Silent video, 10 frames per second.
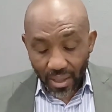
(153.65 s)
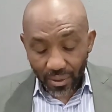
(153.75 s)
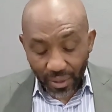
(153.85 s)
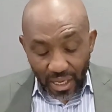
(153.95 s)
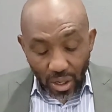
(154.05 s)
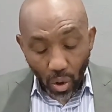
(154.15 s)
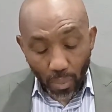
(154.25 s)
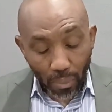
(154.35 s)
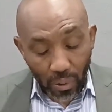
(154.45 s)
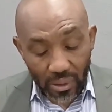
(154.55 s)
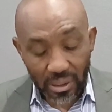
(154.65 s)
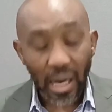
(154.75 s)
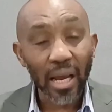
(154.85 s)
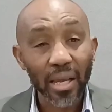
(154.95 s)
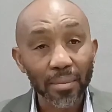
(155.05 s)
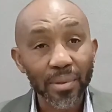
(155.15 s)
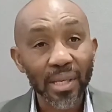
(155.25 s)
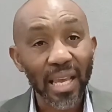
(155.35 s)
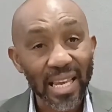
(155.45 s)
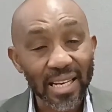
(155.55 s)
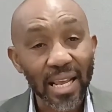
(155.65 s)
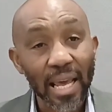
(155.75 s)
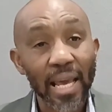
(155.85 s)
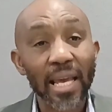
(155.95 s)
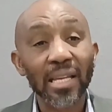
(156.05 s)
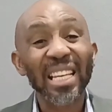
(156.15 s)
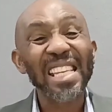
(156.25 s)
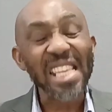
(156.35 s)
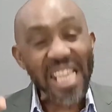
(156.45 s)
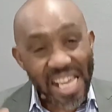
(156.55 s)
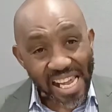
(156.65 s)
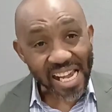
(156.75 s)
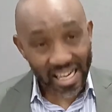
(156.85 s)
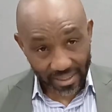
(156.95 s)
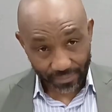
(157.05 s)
three or more times in a year.